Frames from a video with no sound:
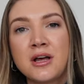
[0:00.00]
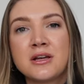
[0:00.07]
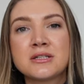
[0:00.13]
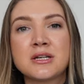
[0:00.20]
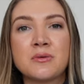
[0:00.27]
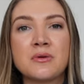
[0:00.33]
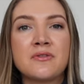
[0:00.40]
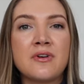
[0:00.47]

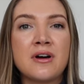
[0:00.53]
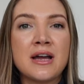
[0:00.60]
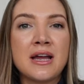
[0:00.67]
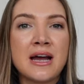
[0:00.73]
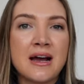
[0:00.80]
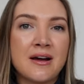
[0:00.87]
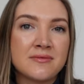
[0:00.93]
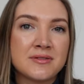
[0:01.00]
So if I
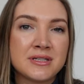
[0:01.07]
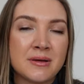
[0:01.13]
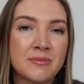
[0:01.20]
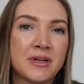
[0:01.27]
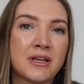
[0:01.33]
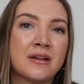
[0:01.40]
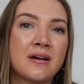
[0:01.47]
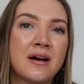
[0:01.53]
have
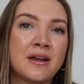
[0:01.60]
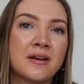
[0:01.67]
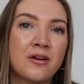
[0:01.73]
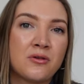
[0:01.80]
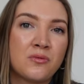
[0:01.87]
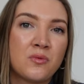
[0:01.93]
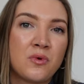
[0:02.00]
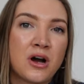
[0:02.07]
something that I
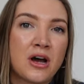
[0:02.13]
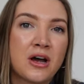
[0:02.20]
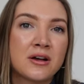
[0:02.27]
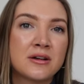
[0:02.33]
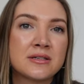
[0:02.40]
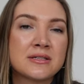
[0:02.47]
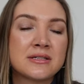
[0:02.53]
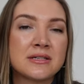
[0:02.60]
know
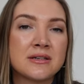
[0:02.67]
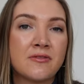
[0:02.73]
works,